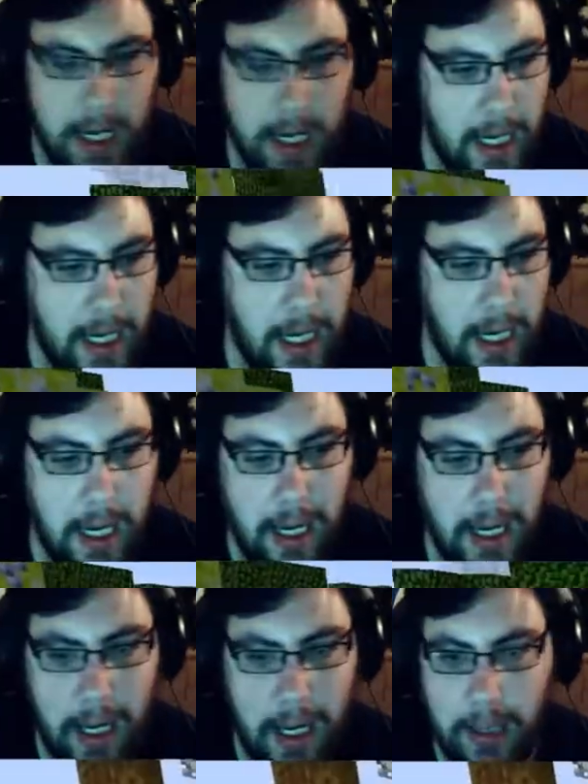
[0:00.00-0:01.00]

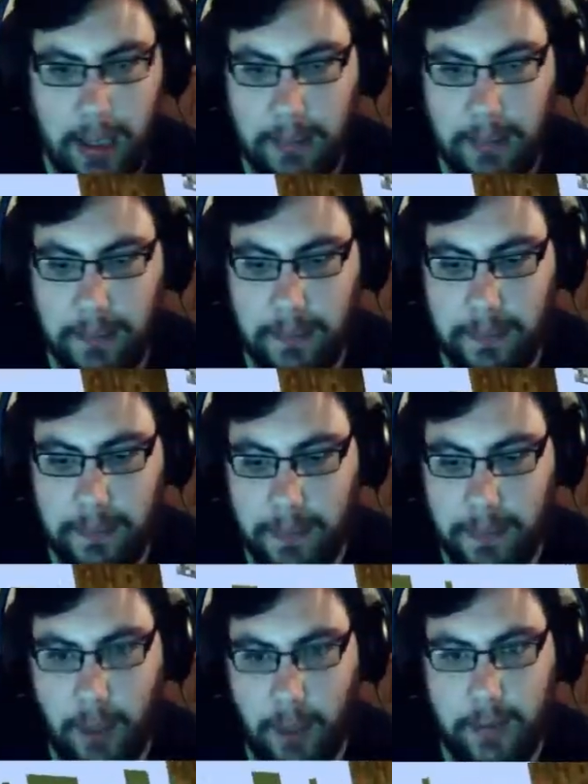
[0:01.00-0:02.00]
a
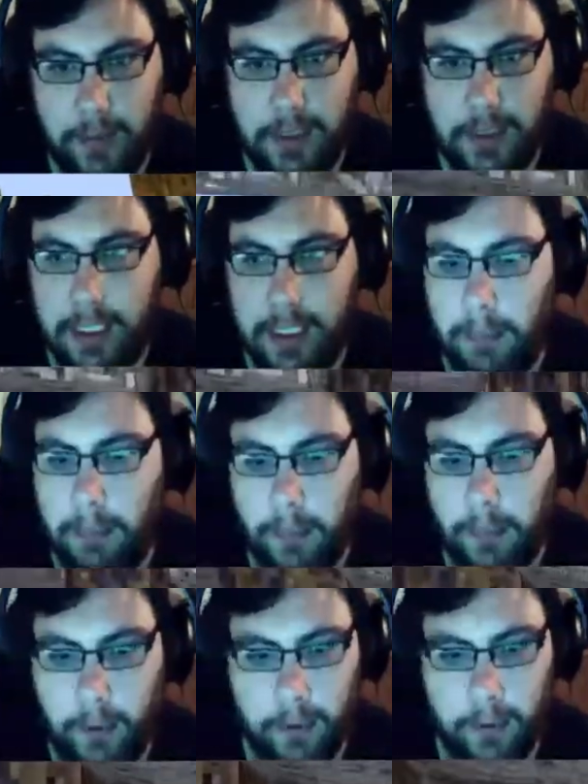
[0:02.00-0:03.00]
obsidian
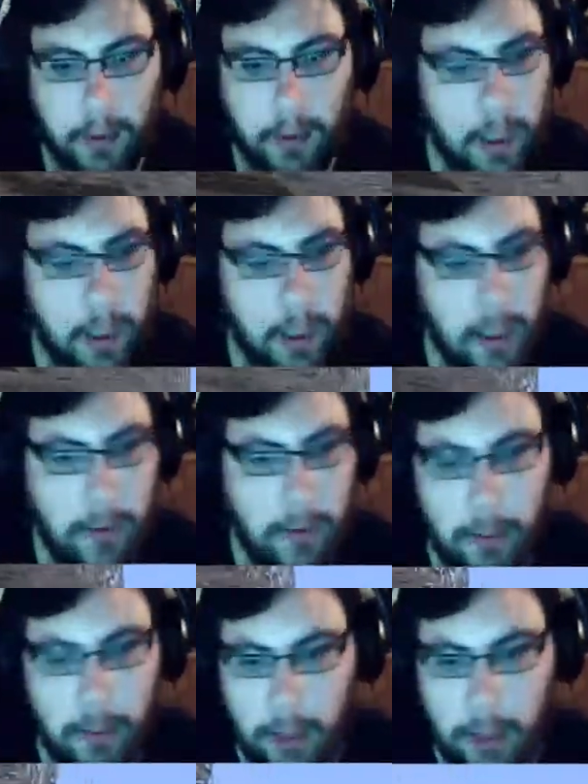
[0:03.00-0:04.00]
portal. So
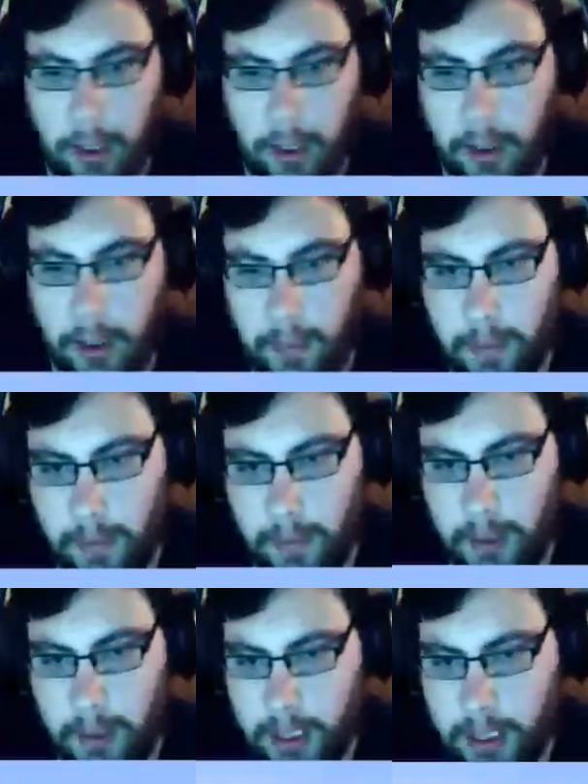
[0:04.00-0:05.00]
I'm gonna
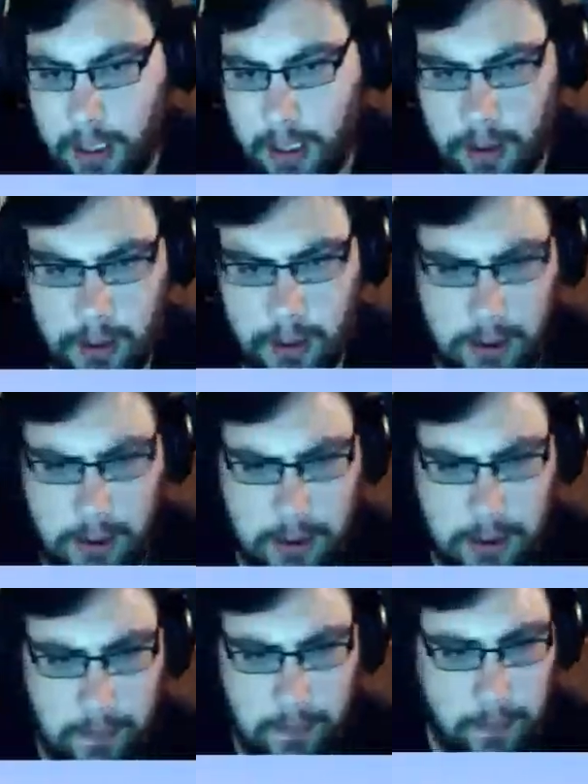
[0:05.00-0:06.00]
just,
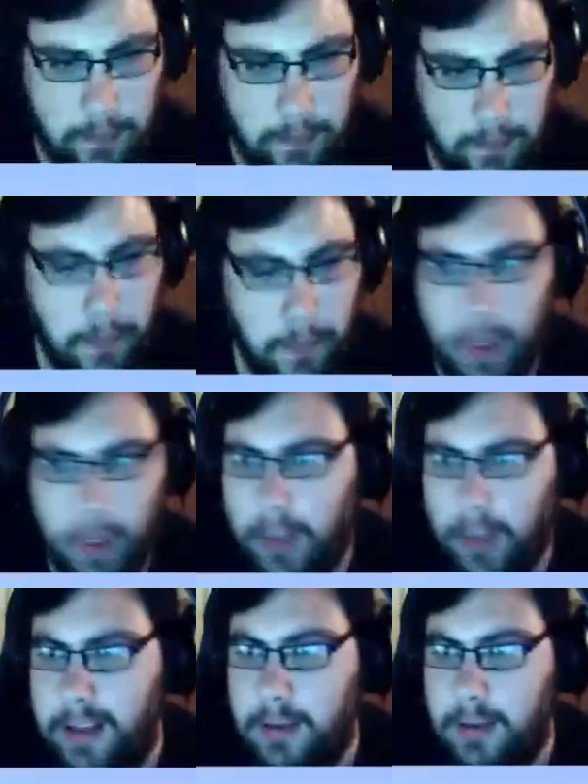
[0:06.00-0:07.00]
I think
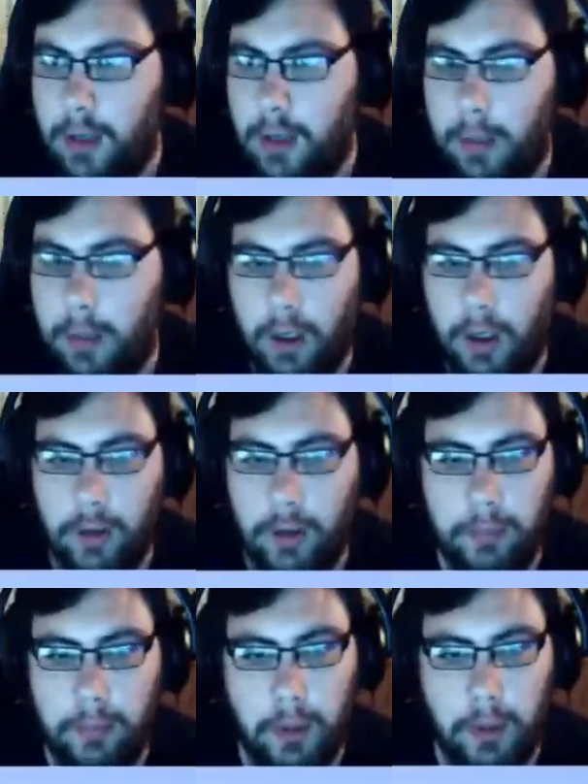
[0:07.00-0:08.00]
this is gonna be a good
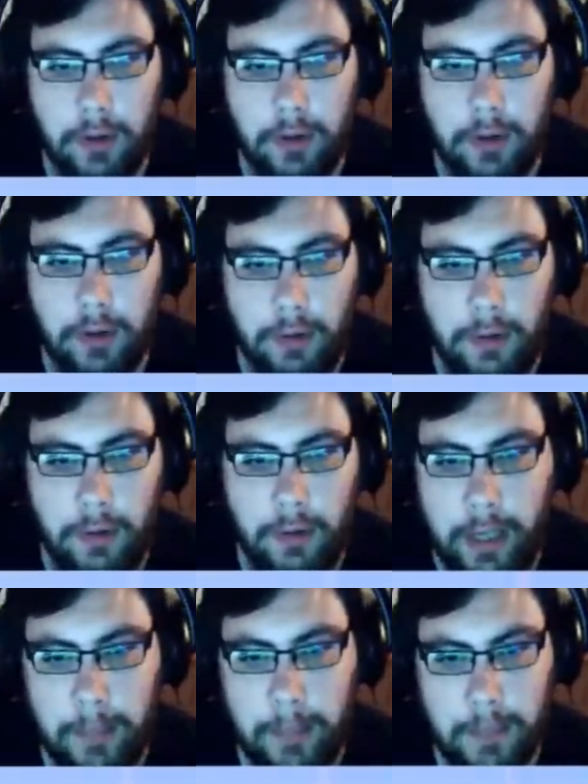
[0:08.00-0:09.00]
spot just over
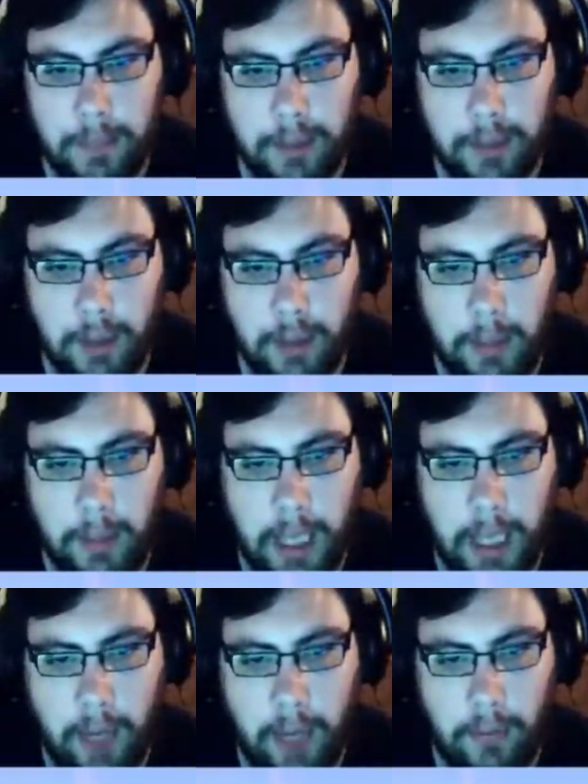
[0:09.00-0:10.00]
here. It's gonna be
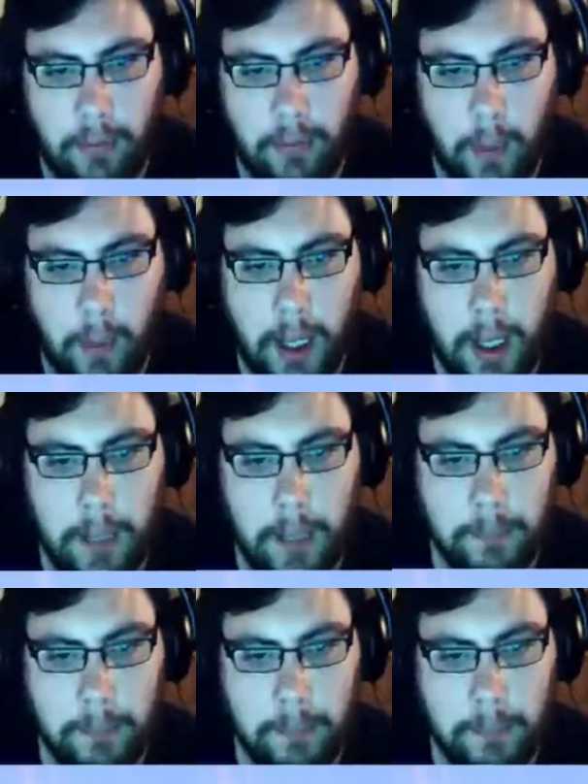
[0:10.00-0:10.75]
out of the way.